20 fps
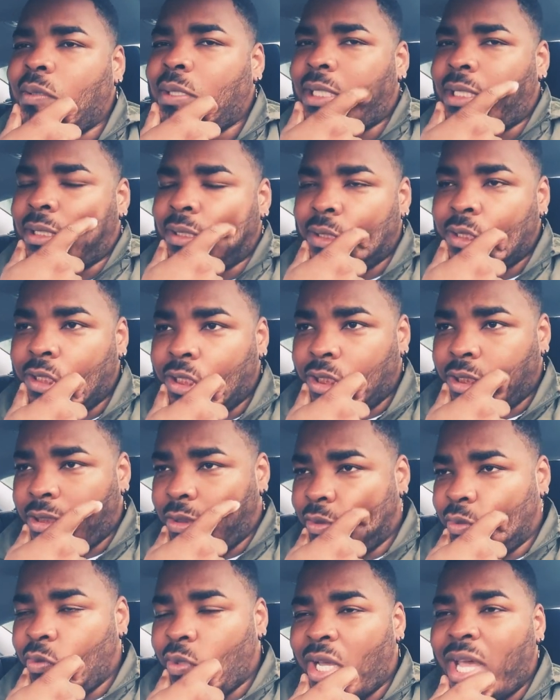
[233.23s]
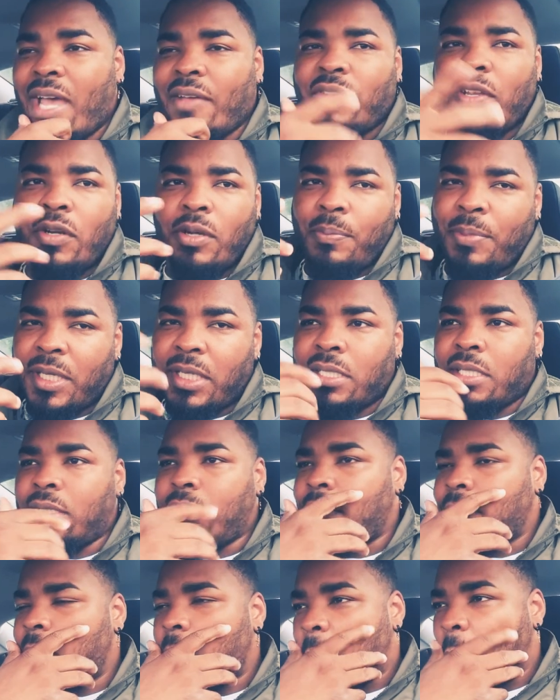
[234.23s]
Like, you can have your opinion,
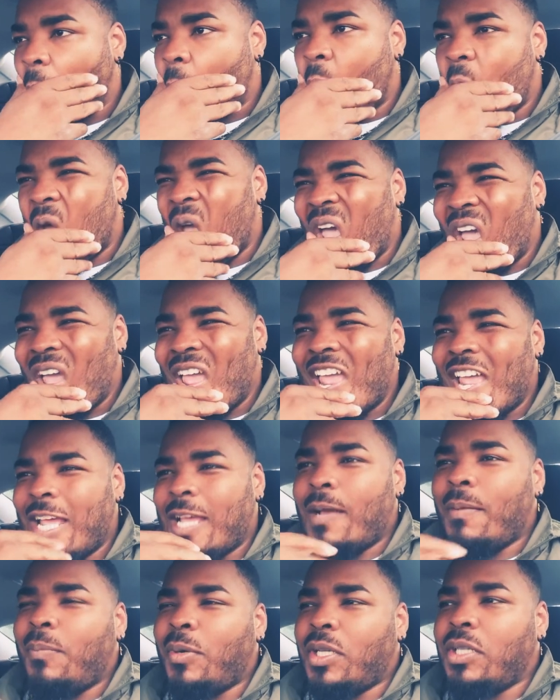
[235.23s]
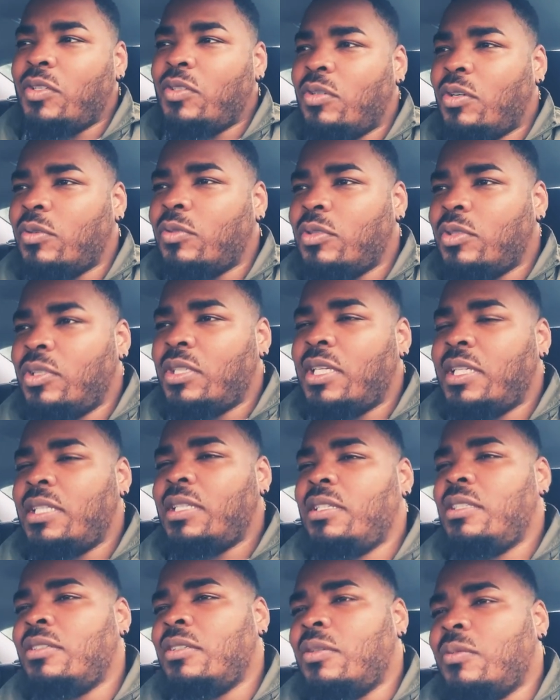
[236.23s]
but you don't,
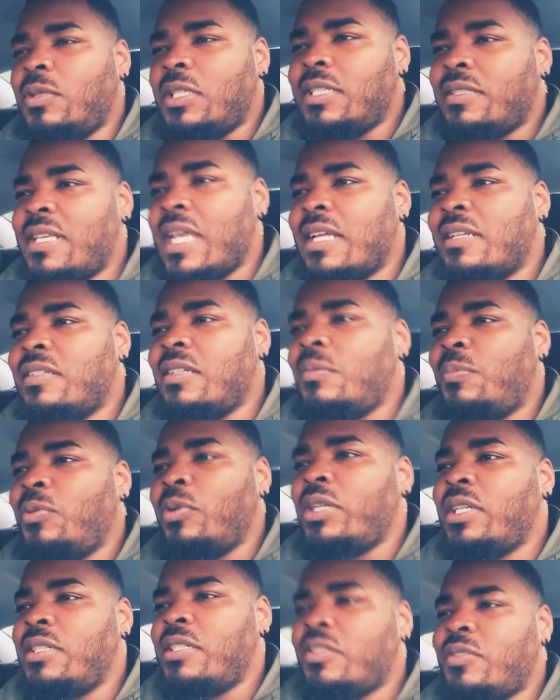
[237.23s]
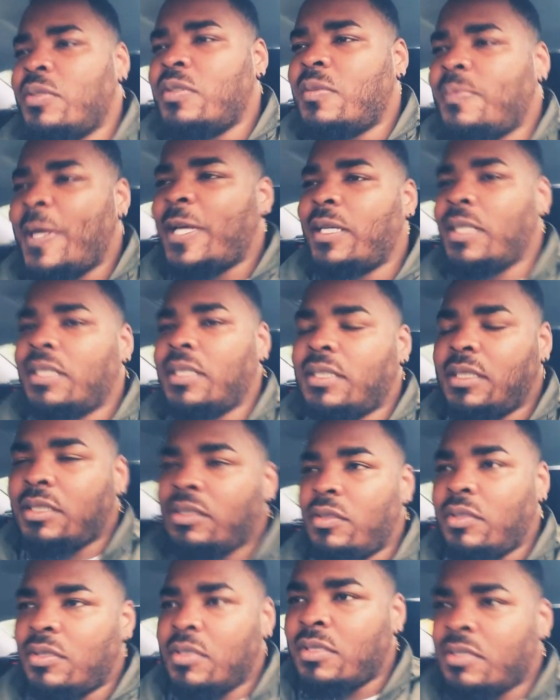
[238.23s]
you know, when it's getting to the point of disrespect, you
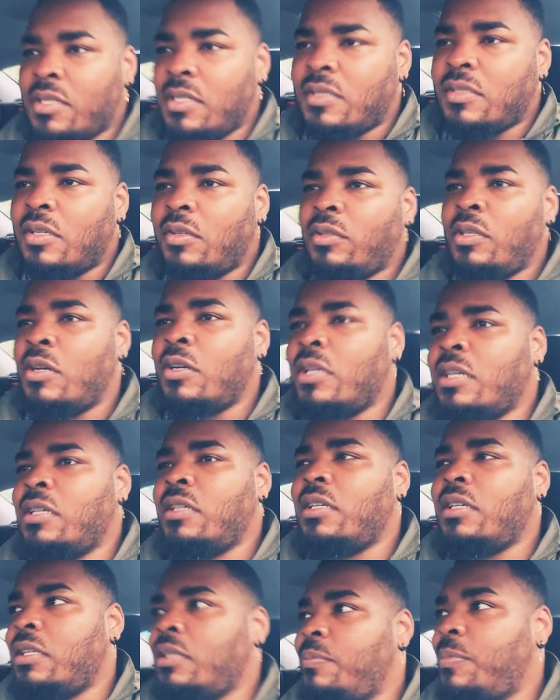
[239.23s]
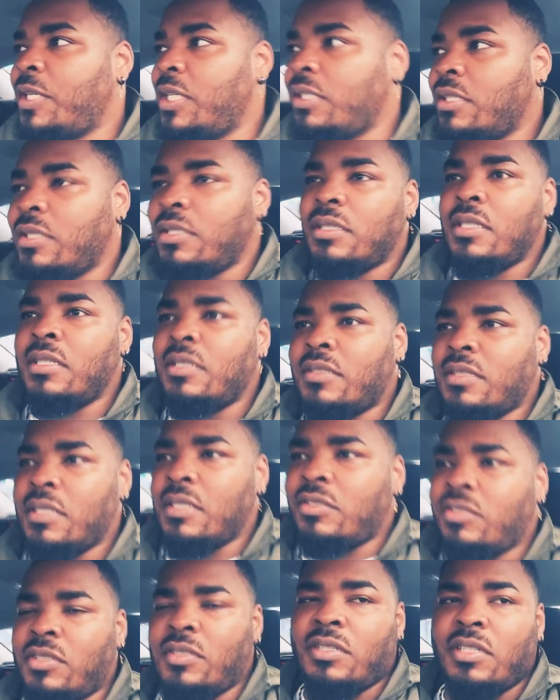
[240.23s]
know, it's no longer opinion.
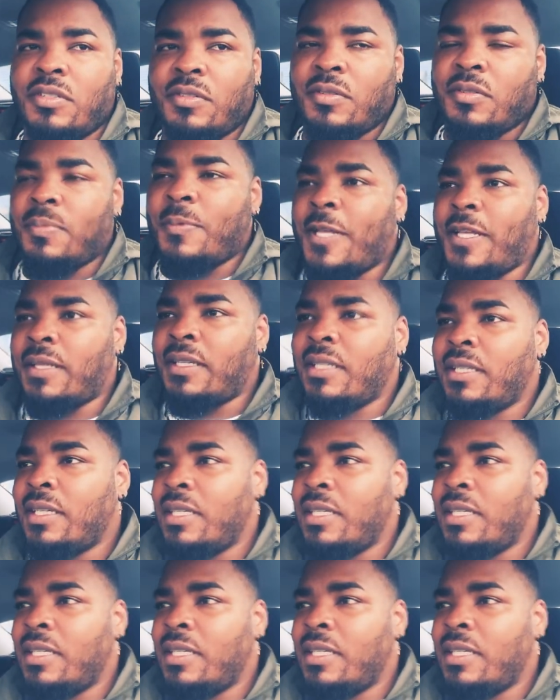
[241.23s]
It's just disrespect.